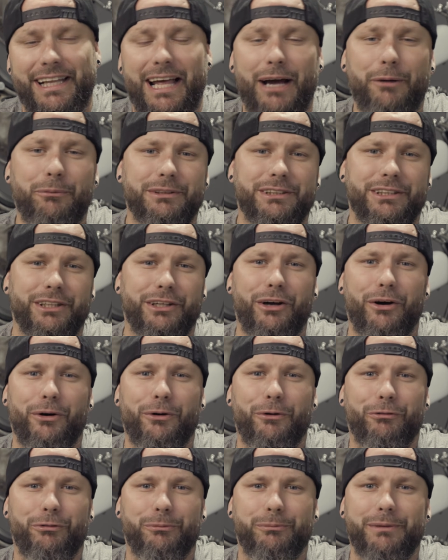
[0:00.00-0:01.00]
That was the
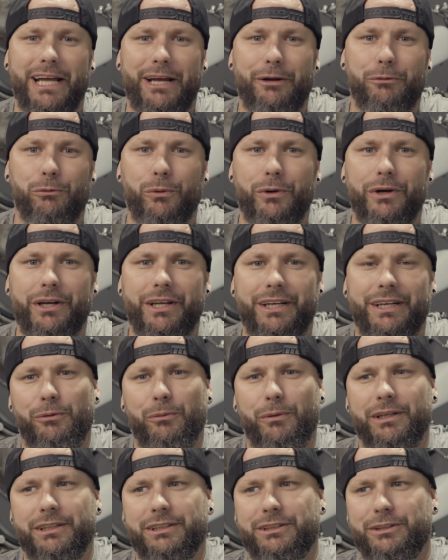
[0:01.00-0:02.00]
goal from day one,
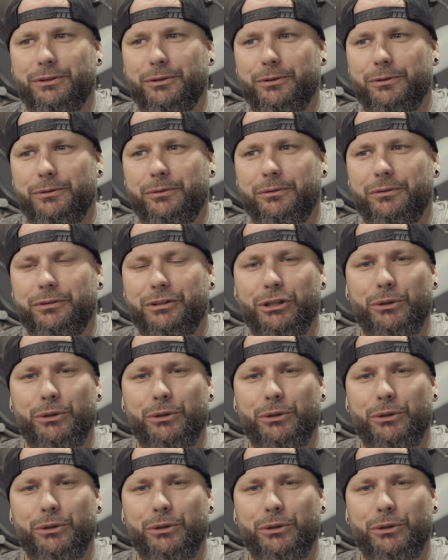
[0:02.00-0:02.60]
was to